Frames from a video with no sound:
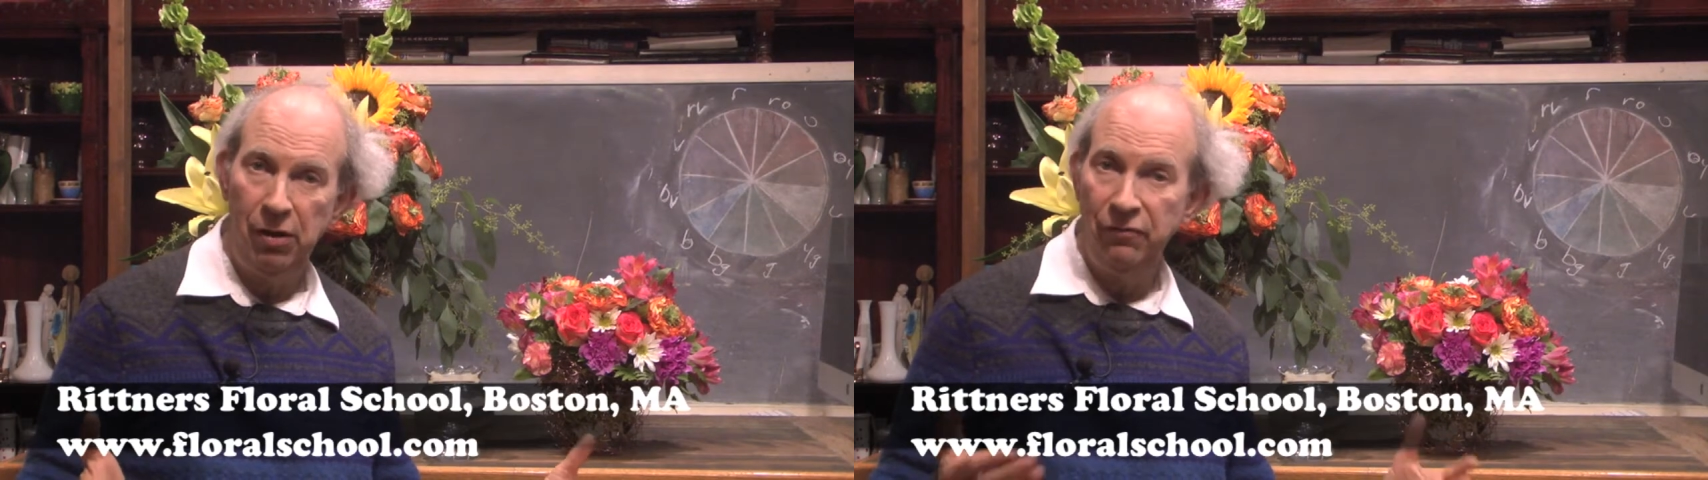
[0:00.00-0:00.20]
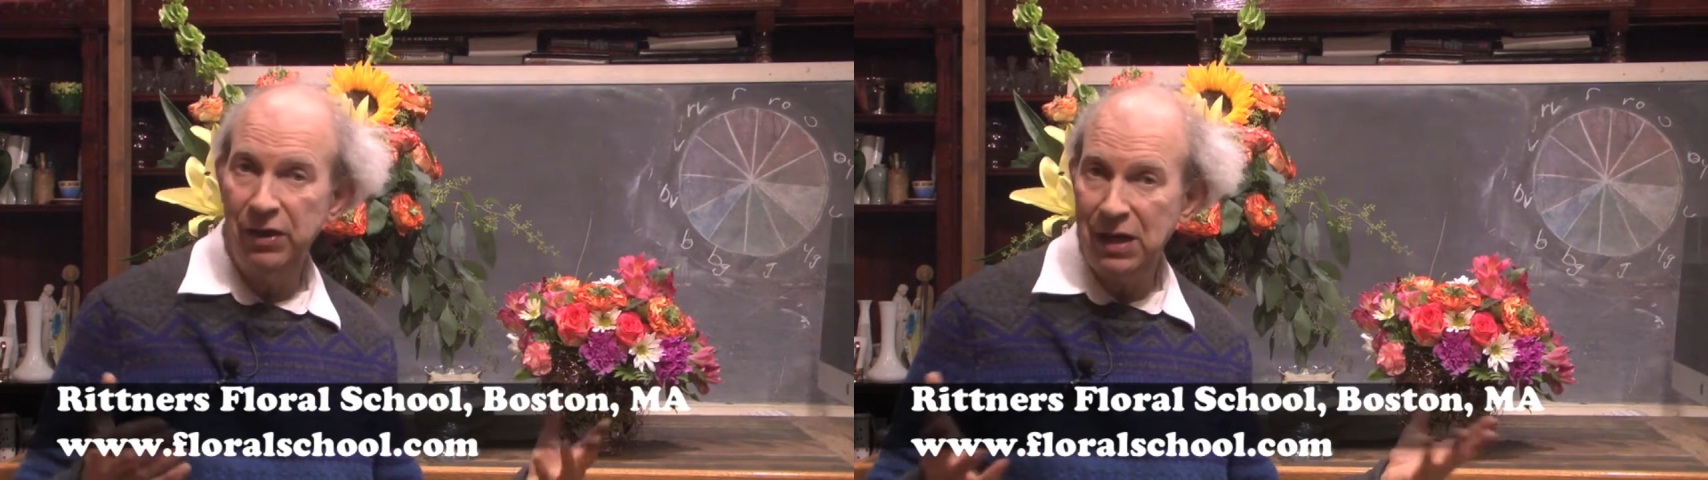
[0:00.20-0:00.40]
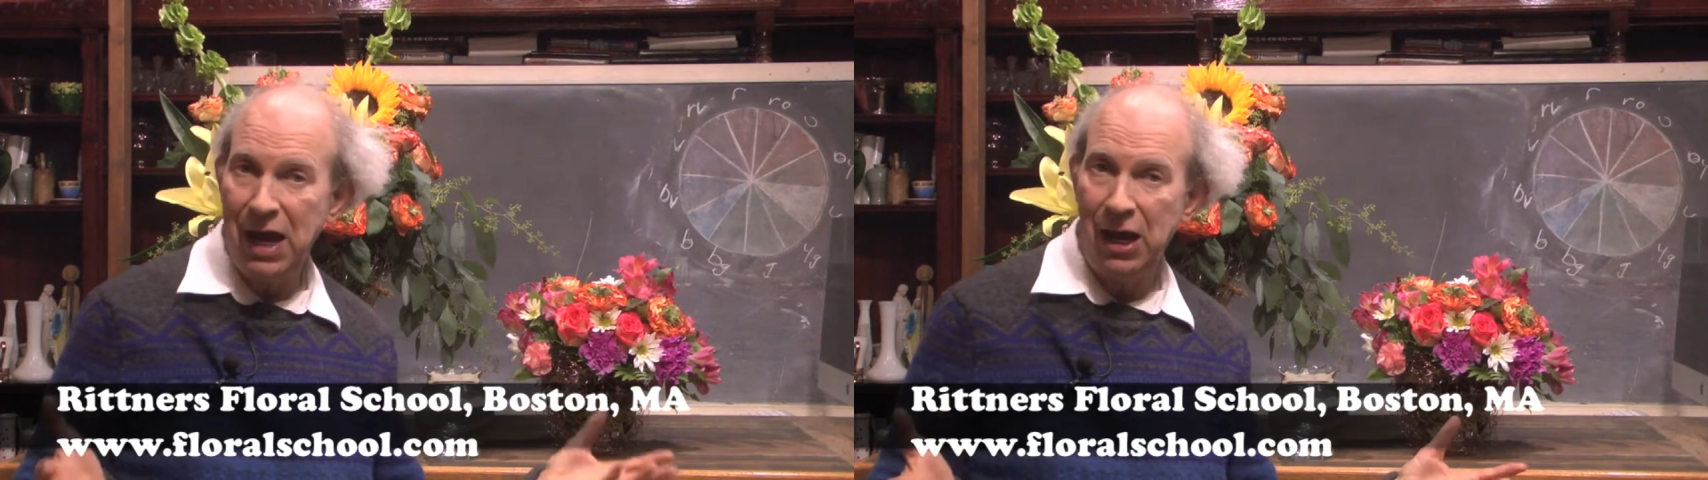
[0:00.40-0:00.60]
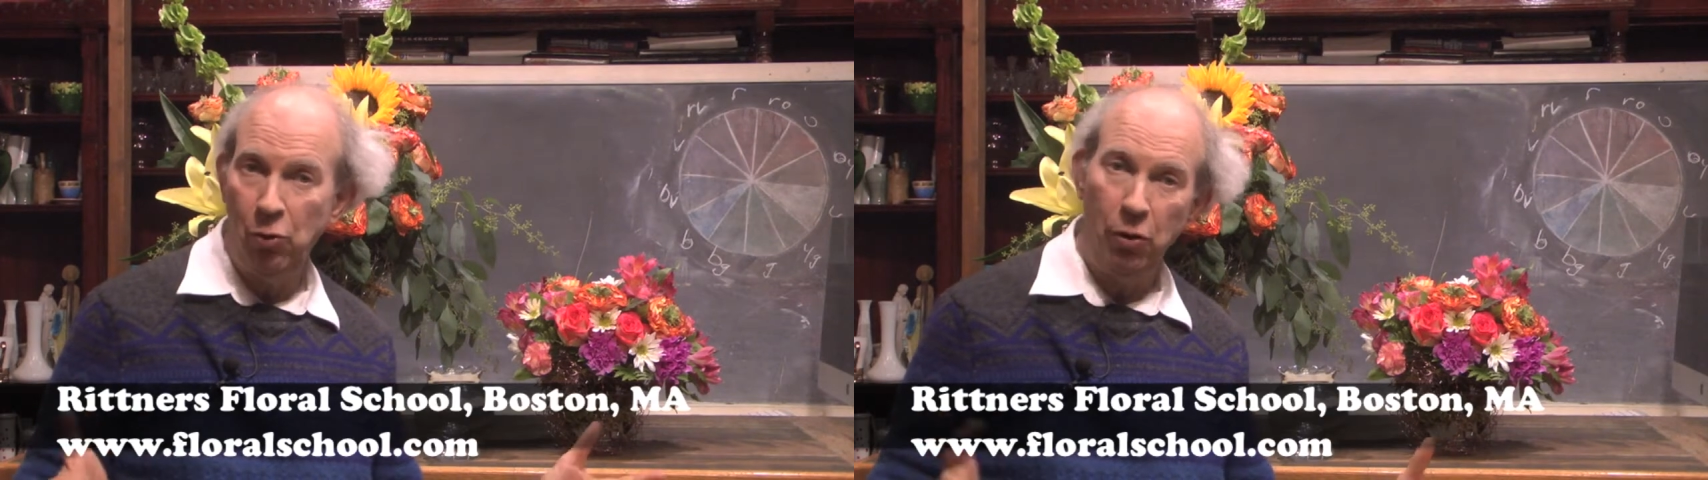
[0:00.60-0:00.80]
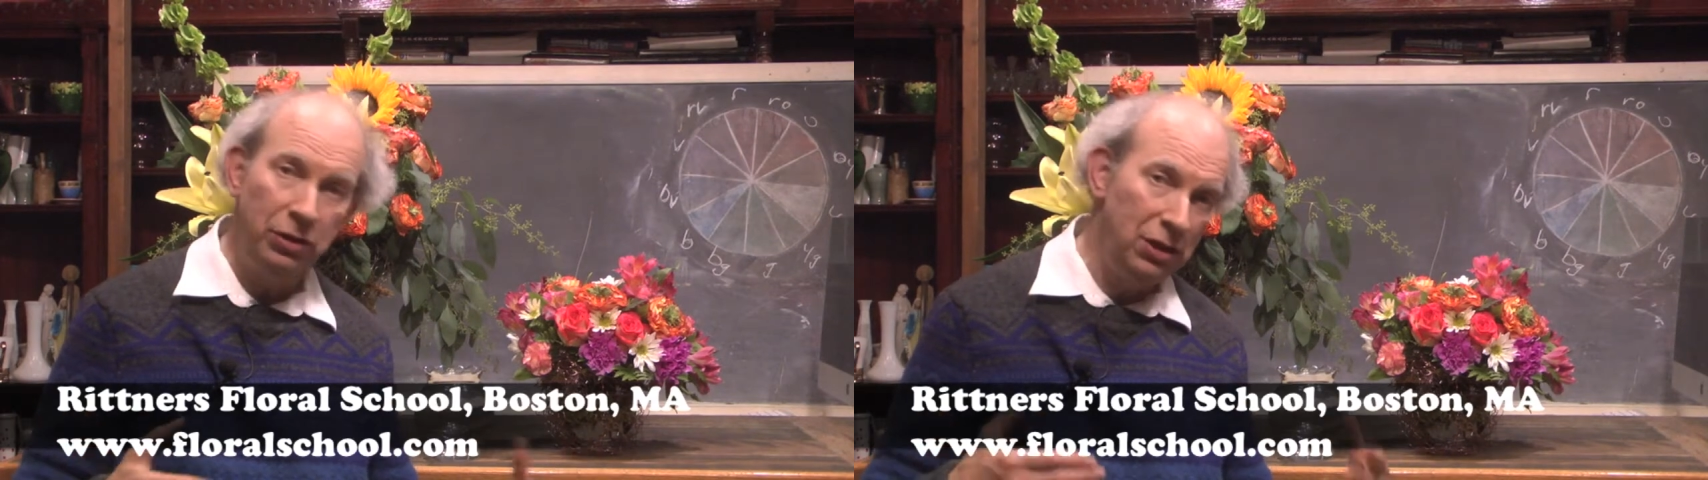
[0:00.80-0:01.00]
of the day
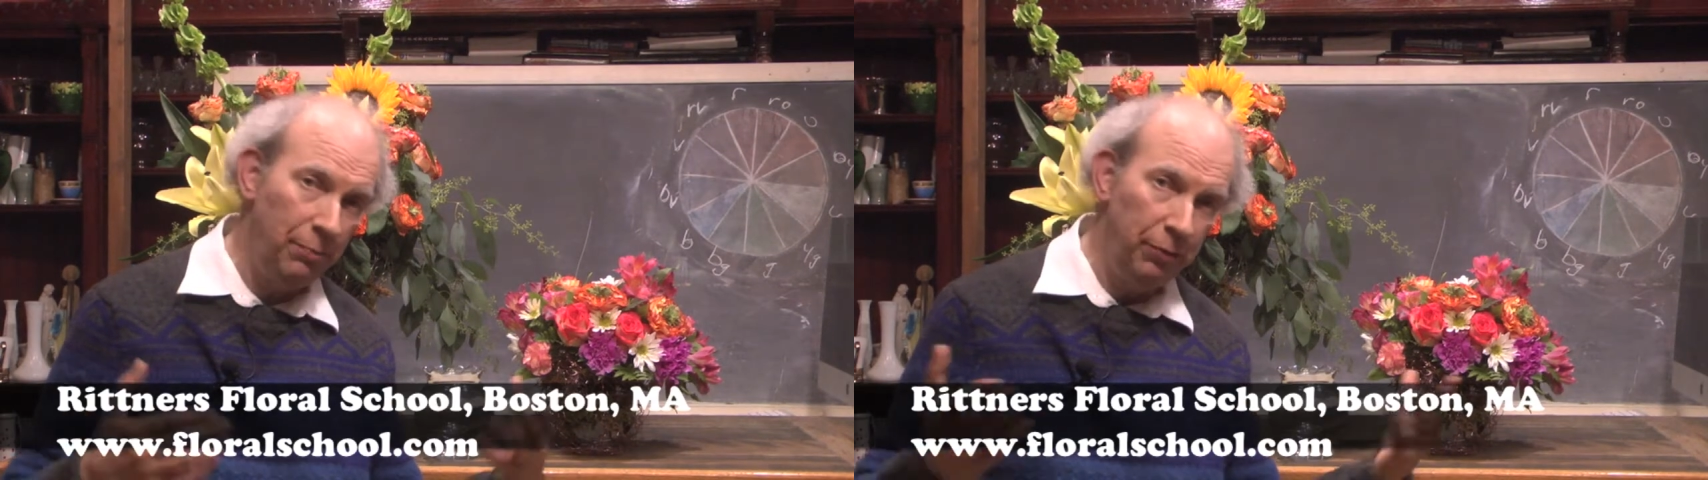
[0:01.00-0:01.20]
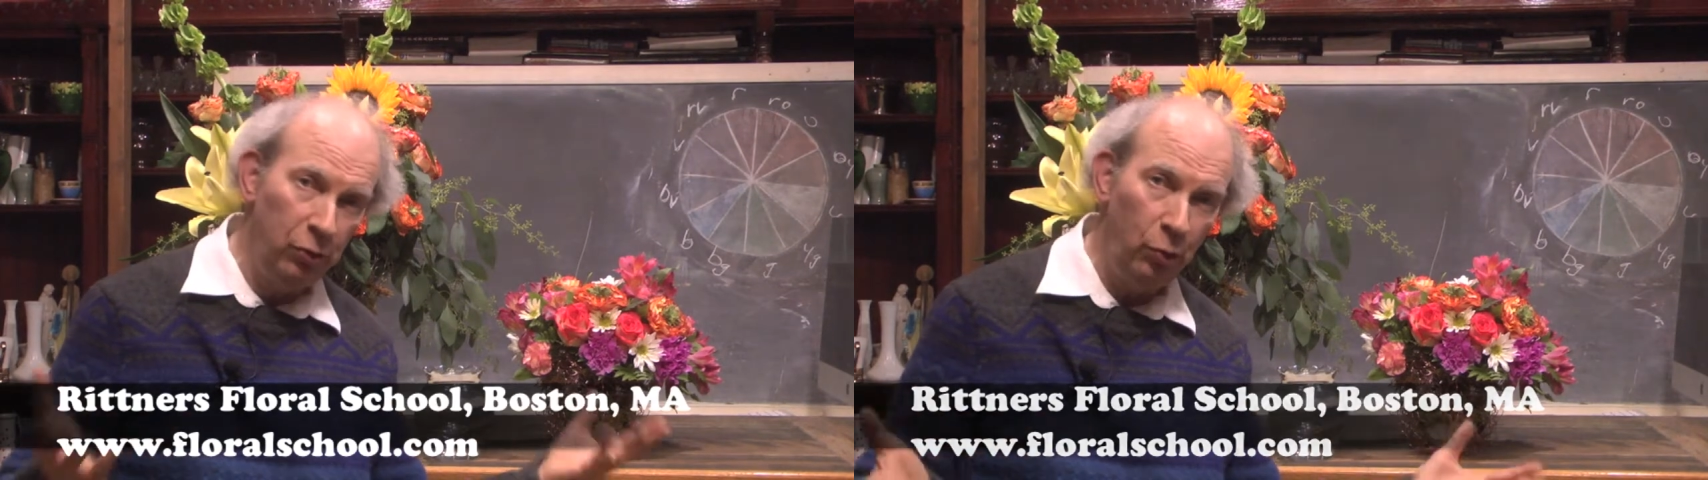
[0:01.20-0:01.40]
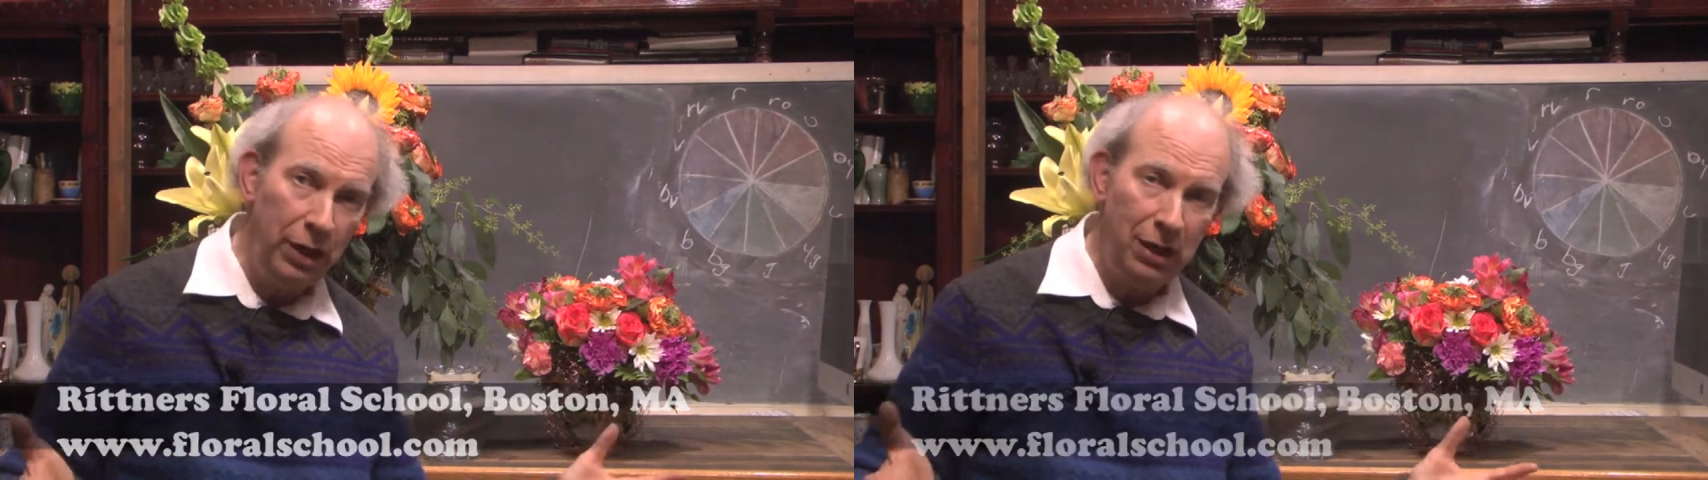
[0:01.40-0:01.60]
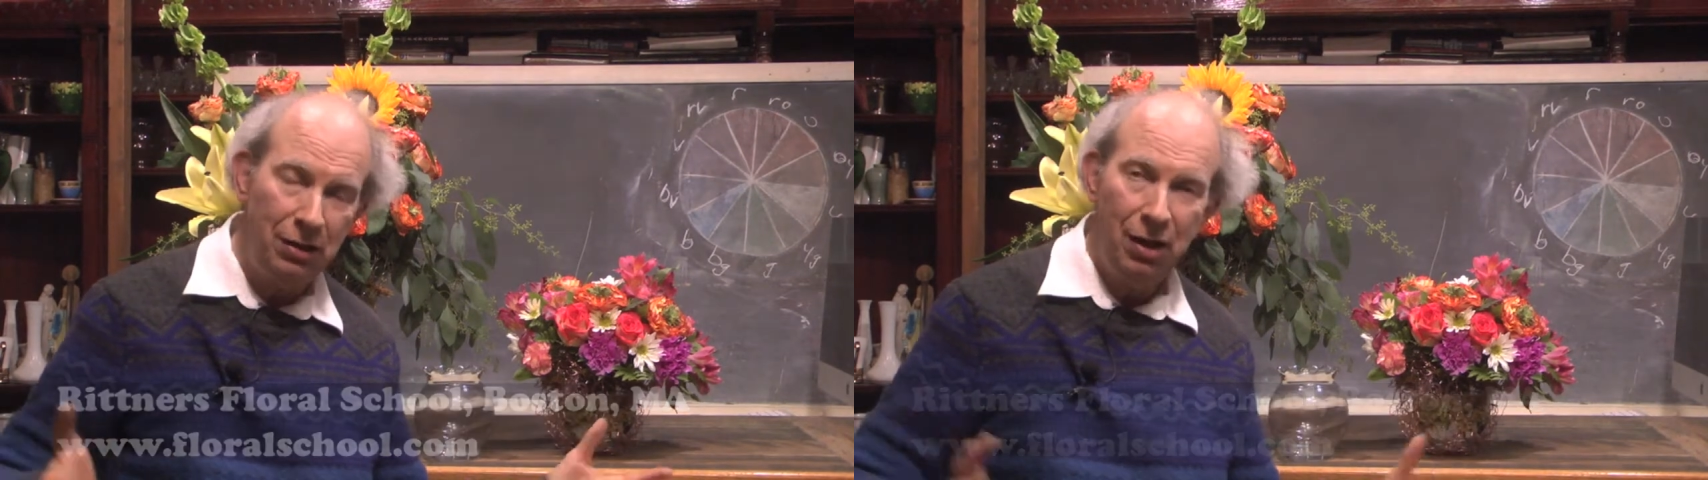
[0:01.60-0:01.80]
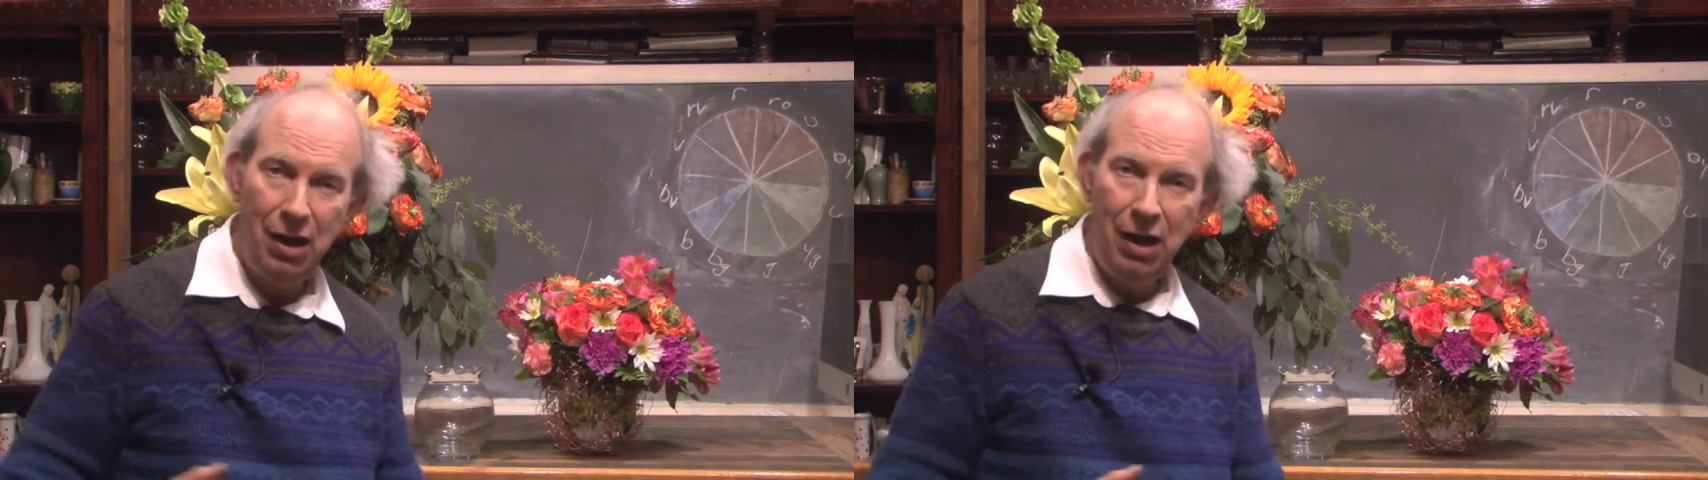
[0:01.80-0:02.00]
or tip of the week.